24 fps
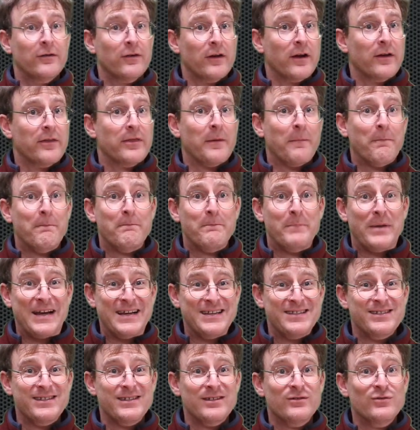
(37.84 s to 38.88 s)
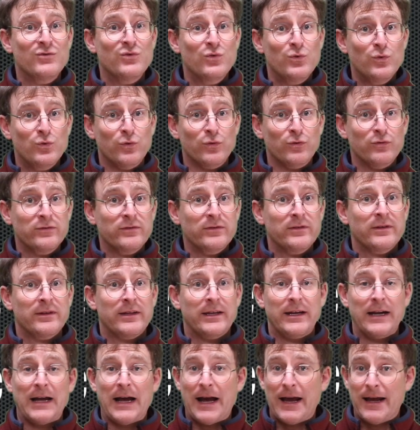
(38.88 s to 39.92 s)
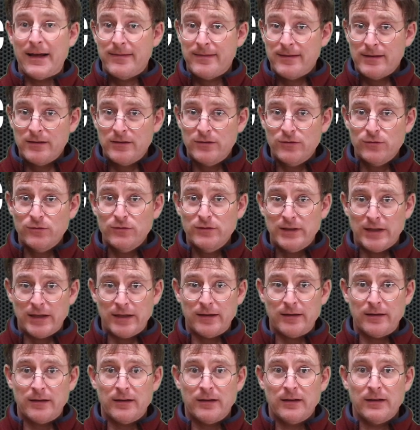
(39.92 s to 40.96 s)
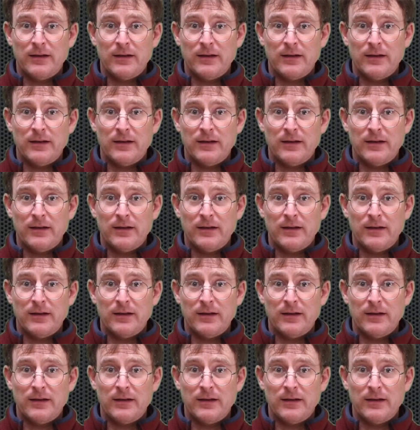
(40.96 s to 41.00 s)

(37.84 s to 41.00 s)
are the basic tools that I think you'll need